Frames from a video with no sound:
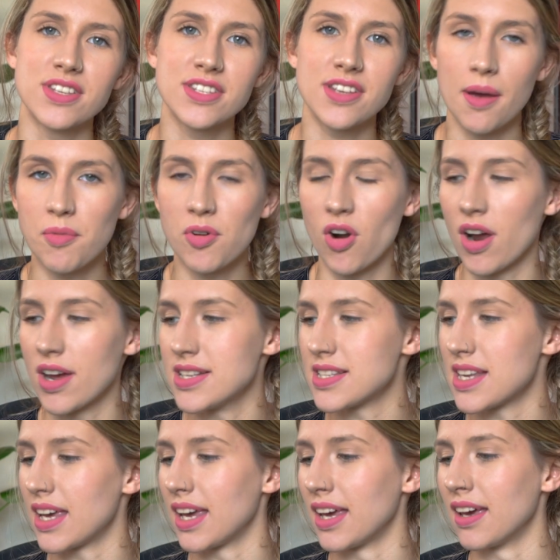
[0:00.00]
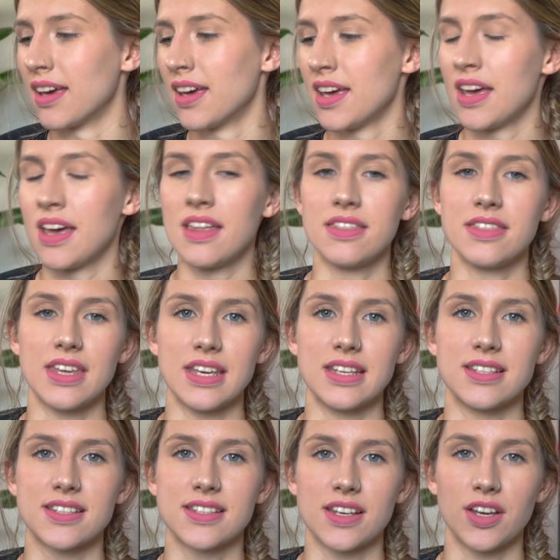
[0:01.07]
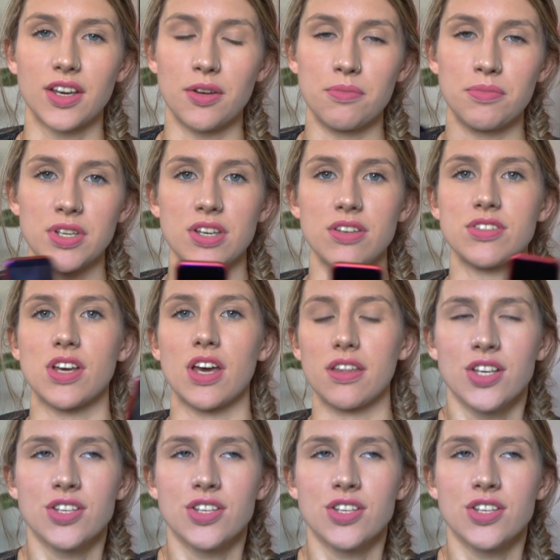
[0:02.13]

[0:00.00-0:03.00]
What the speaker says: summarising this computer.